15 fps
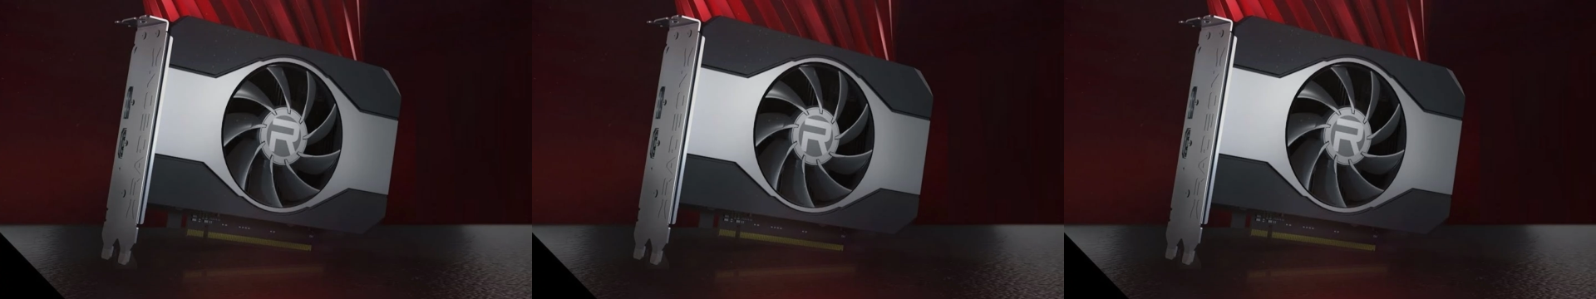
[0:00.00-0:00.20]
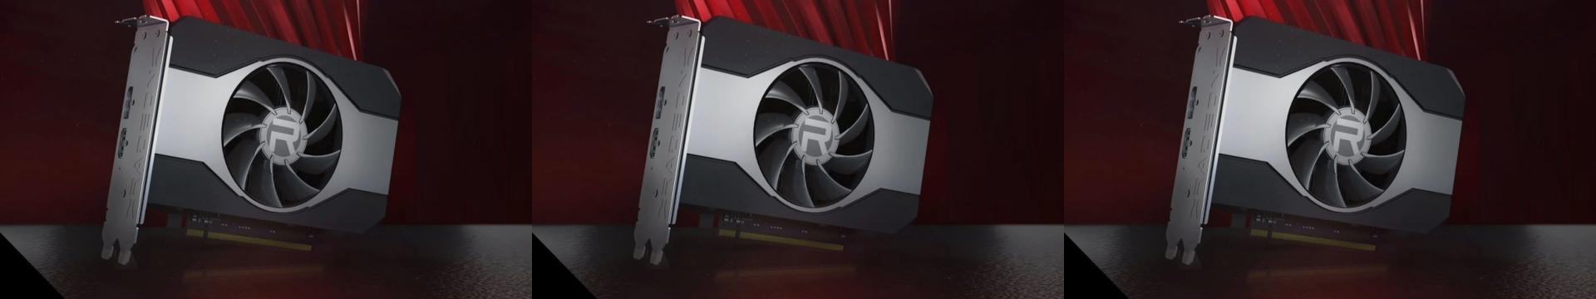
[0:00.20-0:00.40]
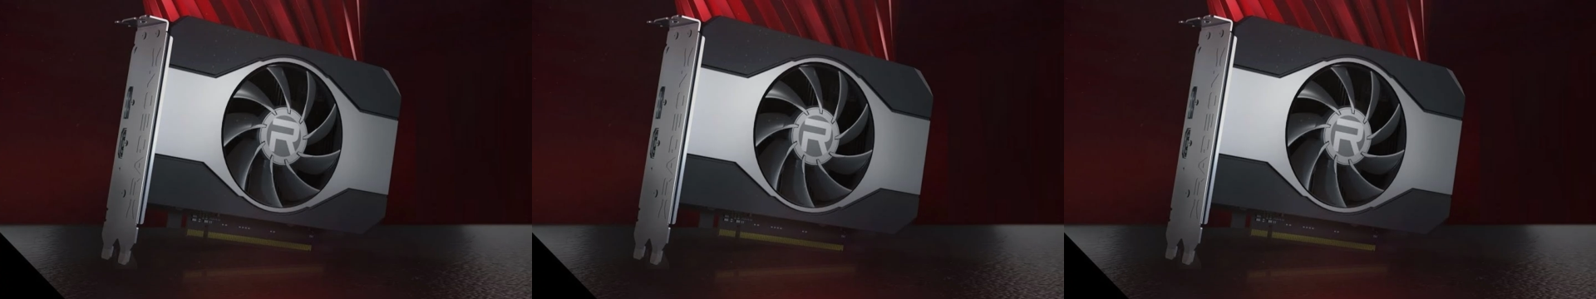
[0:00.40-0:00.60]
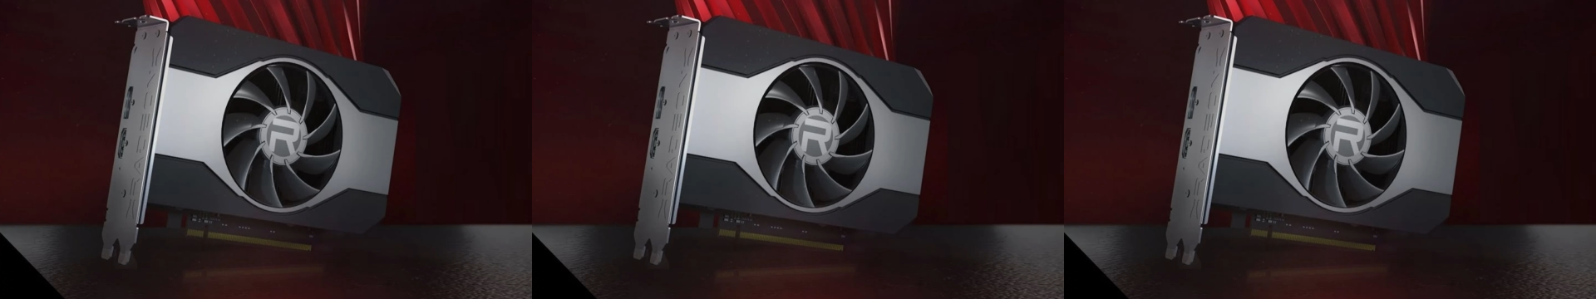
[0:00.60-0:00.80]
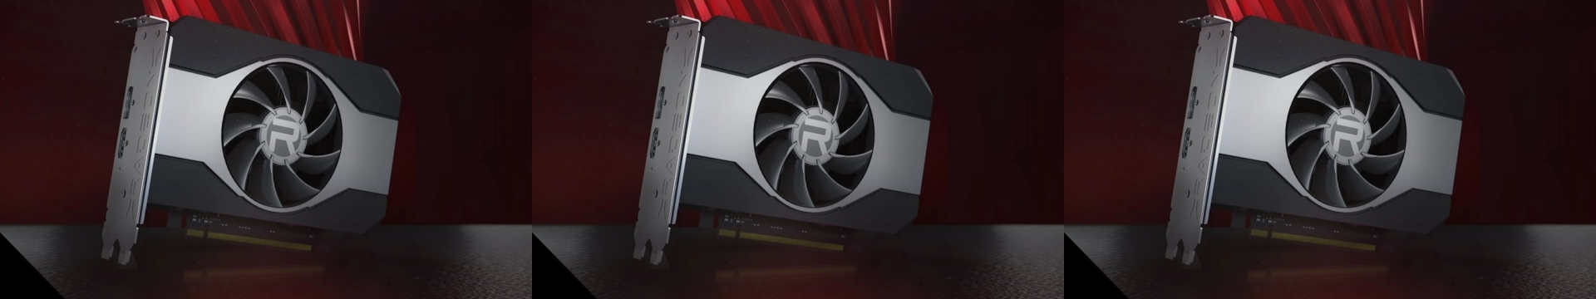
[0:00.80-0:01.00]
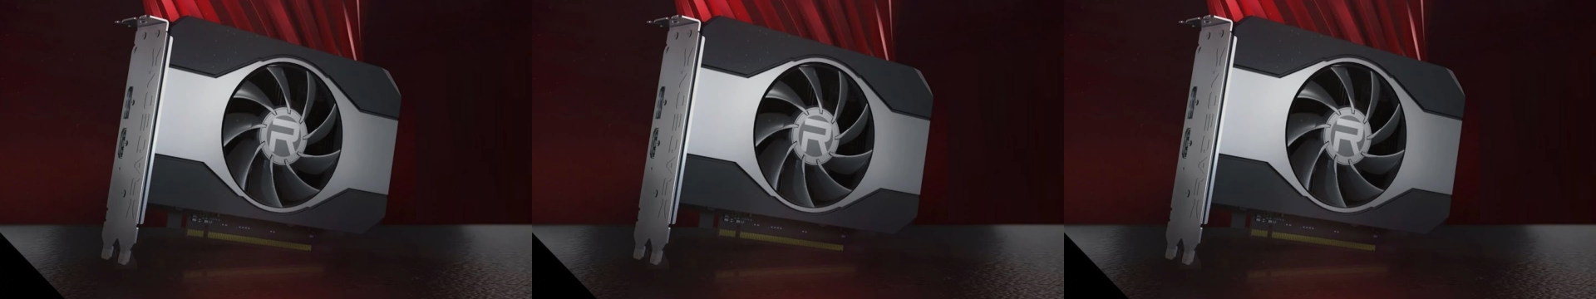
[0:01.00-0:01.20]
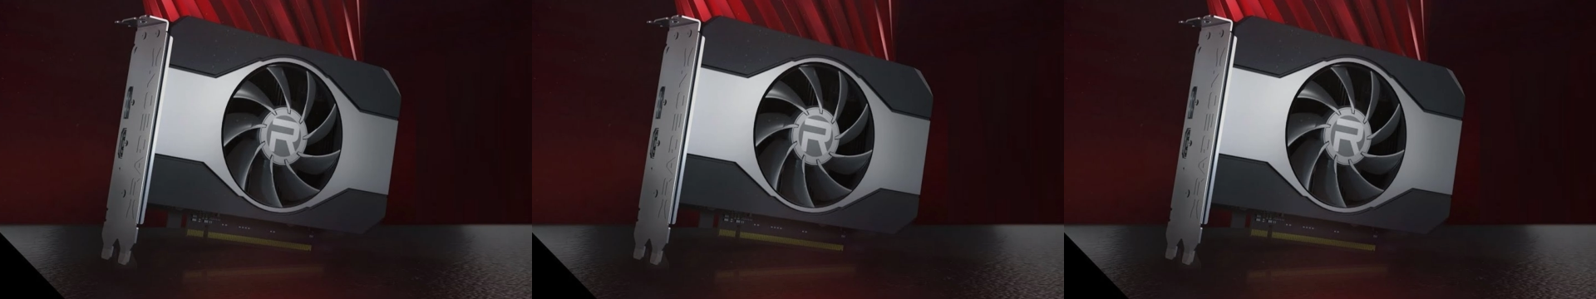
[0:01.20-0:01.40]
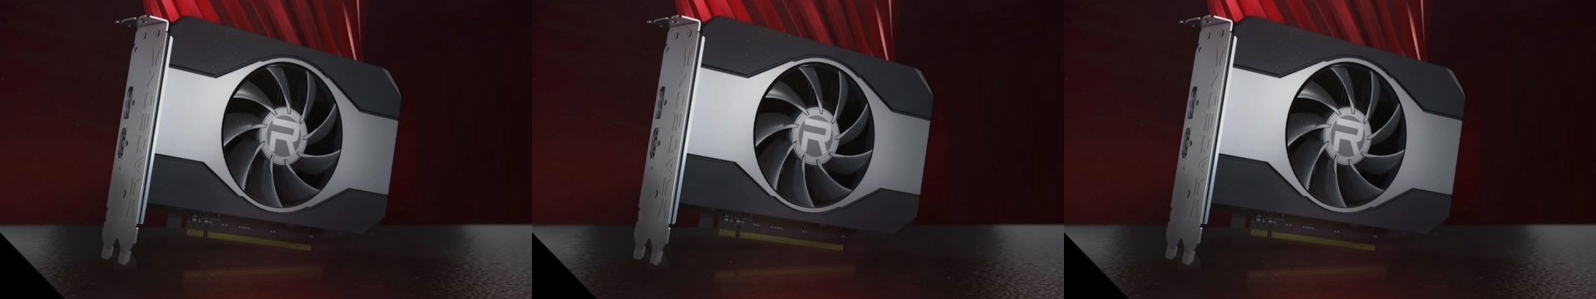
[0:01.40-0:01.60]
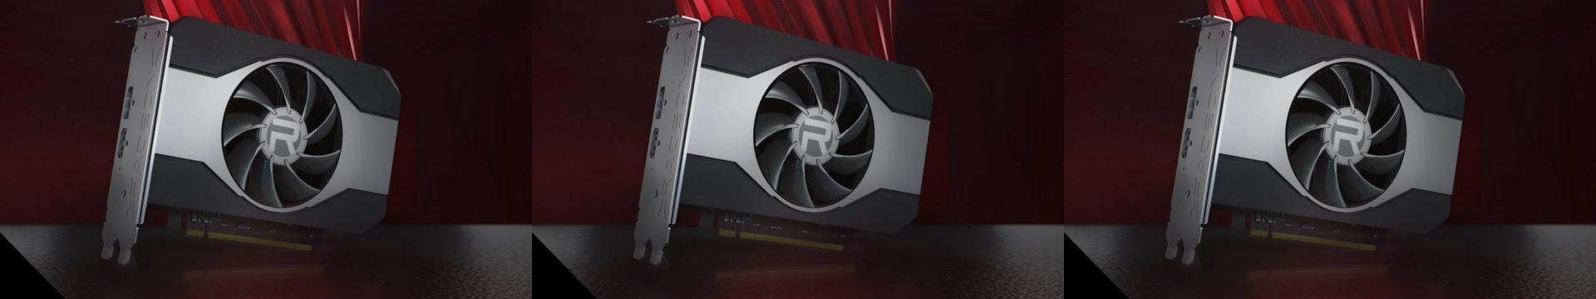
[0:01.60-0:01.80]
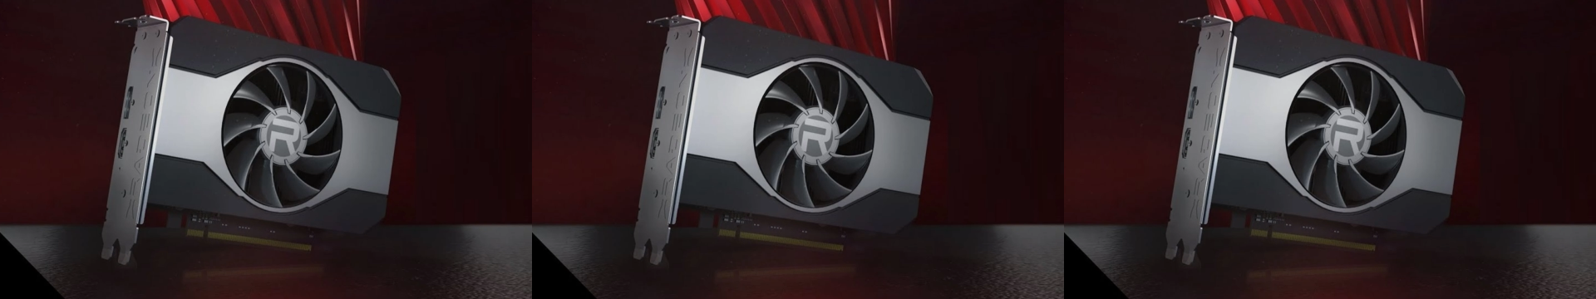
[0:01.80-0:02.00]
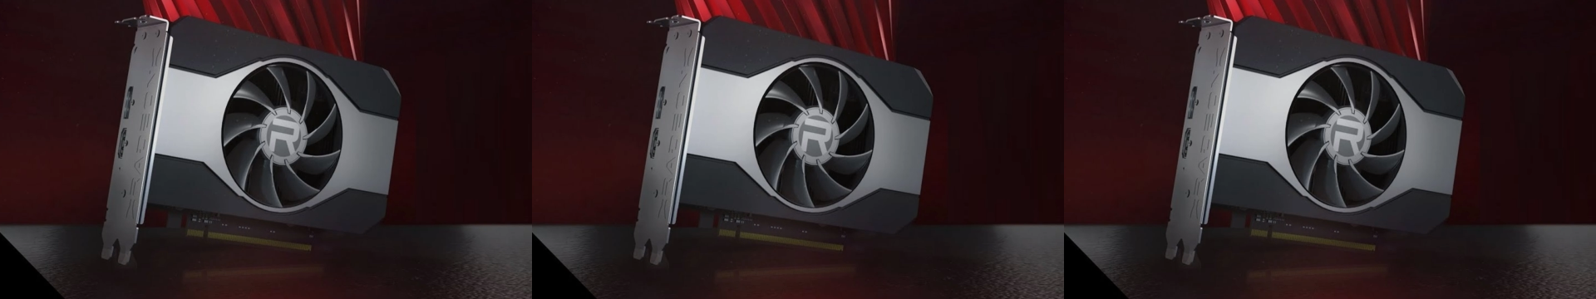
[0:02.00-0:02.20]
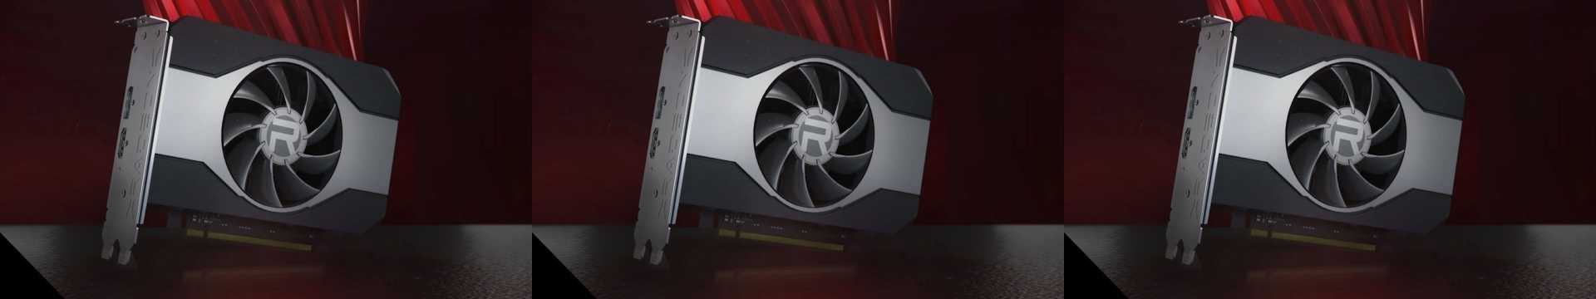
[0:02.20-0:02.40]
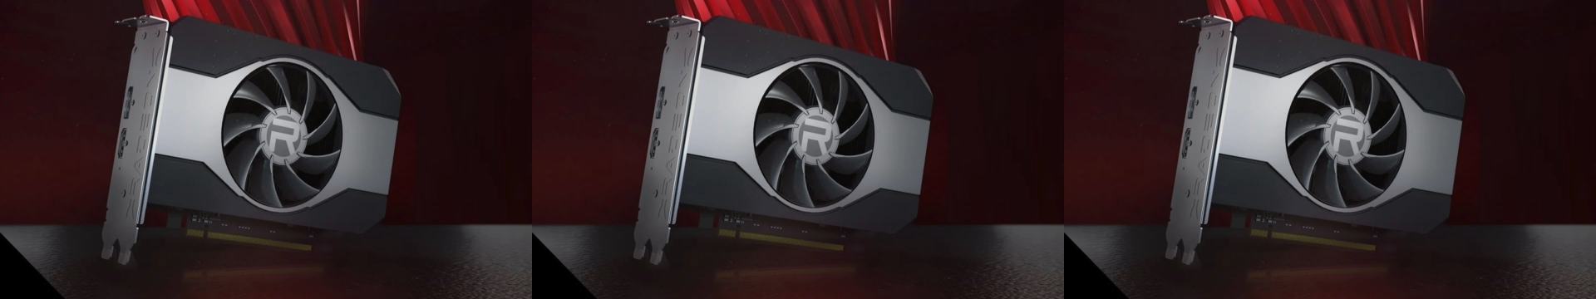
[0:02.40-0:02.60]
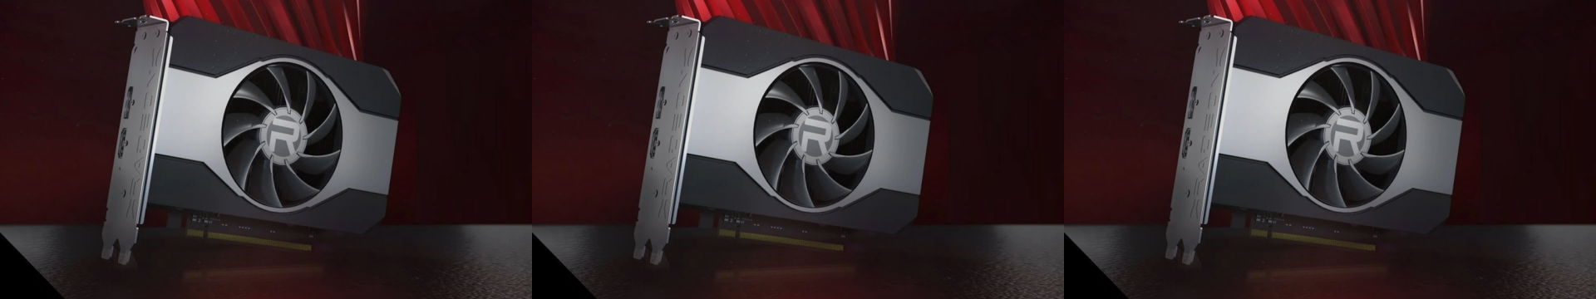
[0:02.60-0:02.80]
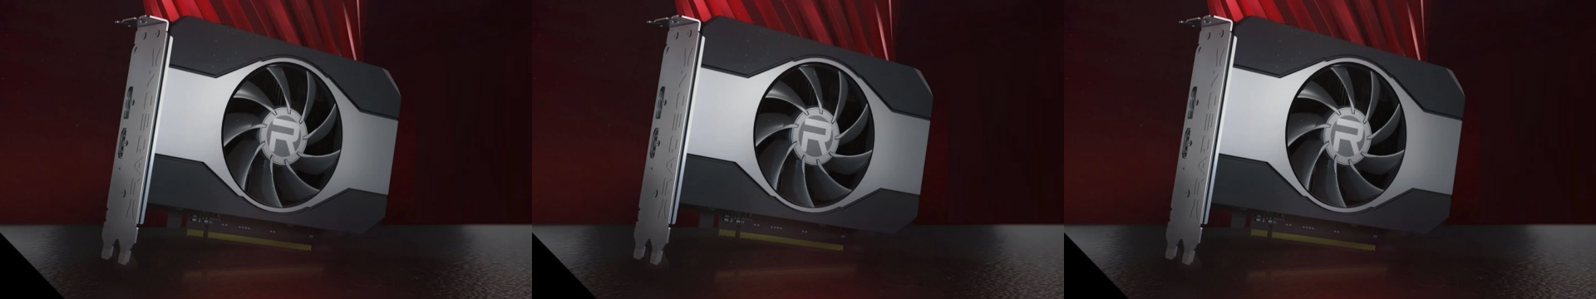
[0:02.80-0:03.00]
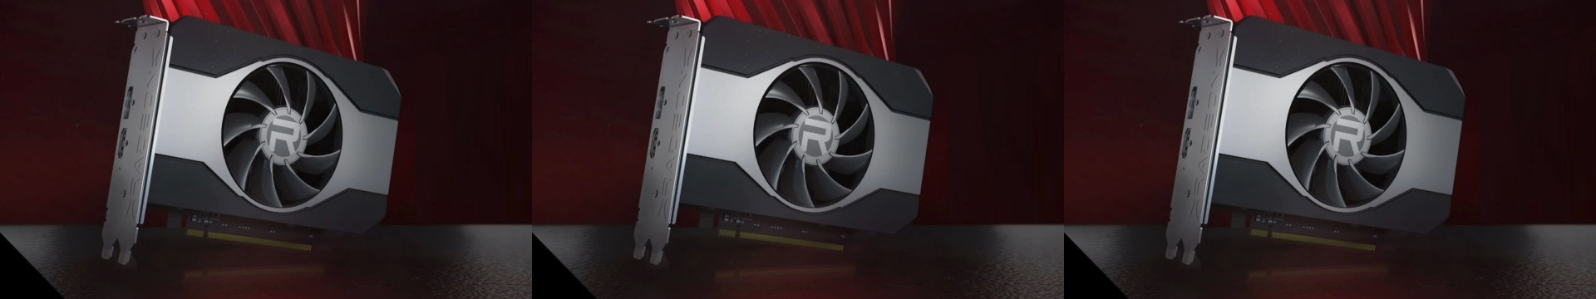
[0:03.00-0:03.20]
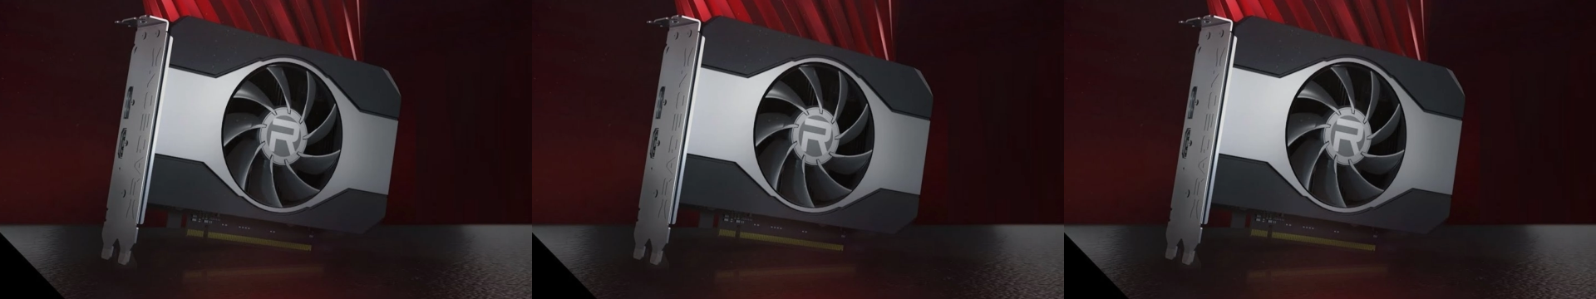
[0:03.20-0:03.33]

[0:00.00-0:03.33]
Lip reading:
No face is visible, so there are no lips to read.